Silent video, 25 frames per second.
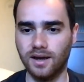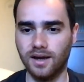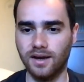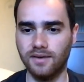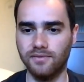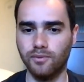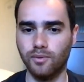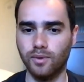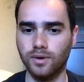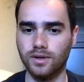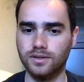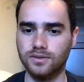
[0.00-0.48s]

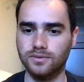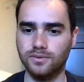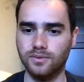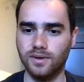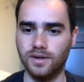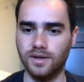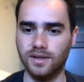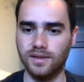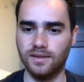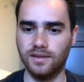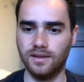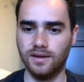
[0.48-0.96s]
I've worked
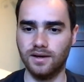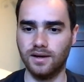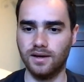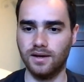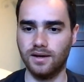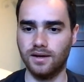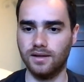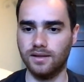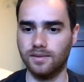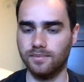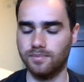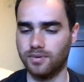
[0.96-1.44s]
with
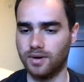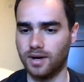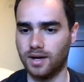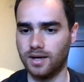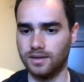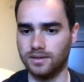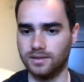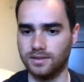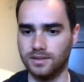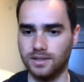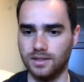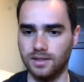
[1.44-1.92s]
the
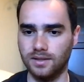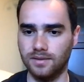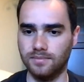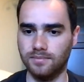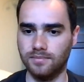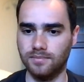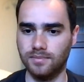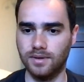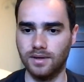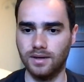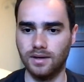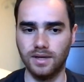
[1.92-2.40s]
product
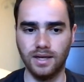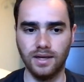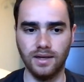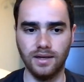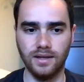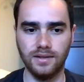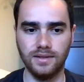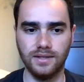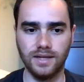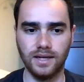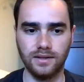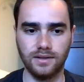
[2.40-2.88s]
team
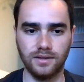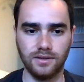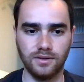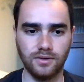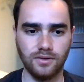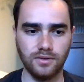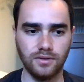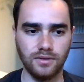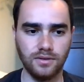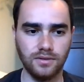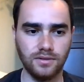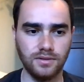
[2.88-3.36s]
and
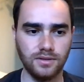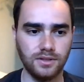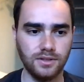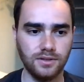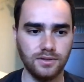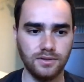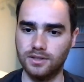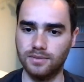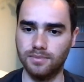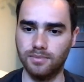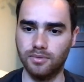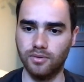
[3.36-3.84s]
technical
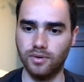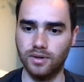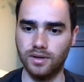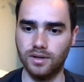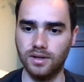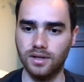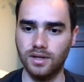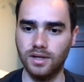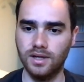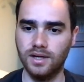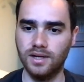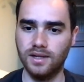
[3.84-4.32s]

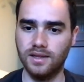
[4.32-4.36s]
support.